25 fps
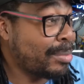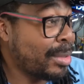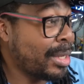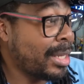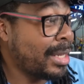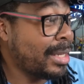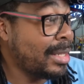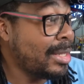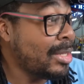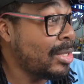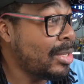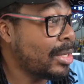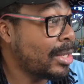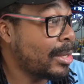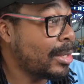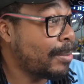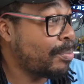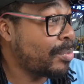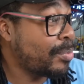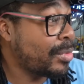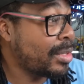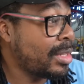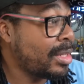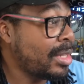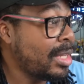But look,
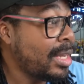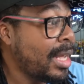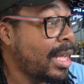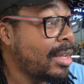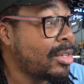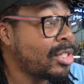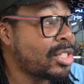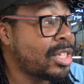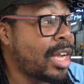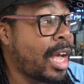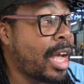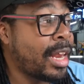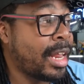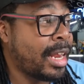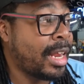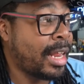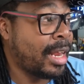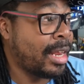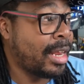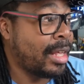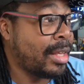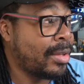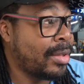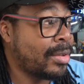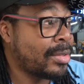look how shiny
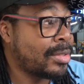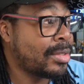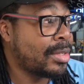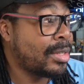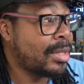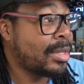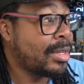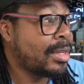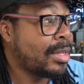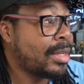that is.